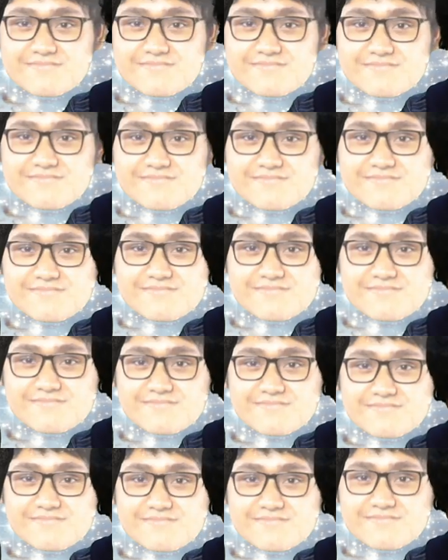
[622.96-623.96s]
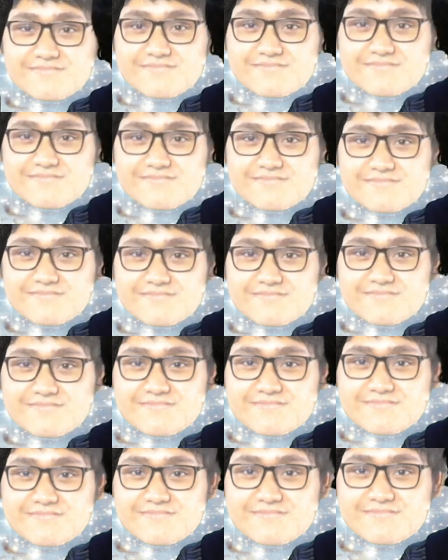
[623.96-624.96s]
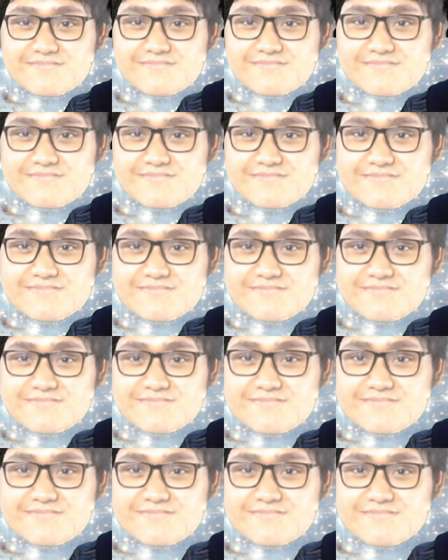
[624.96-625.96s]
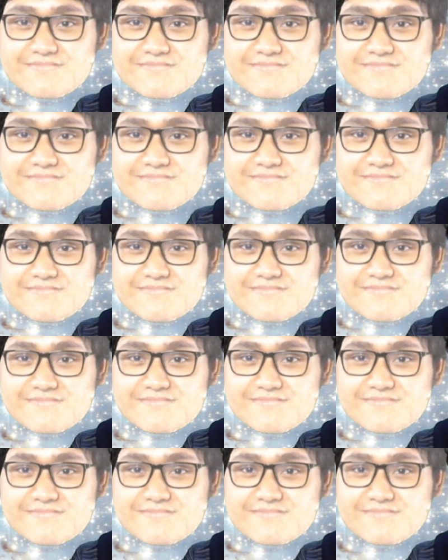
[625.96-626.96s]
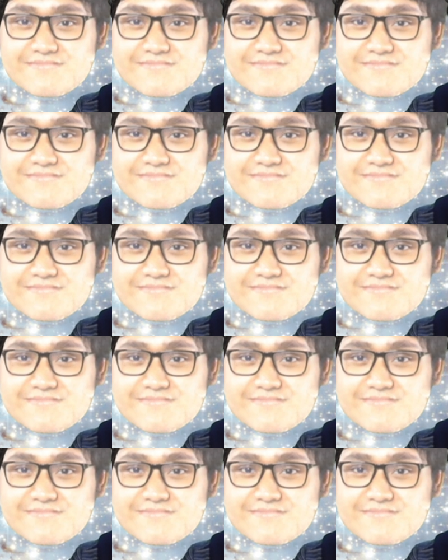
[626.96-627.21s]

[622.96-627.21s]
(not speaking)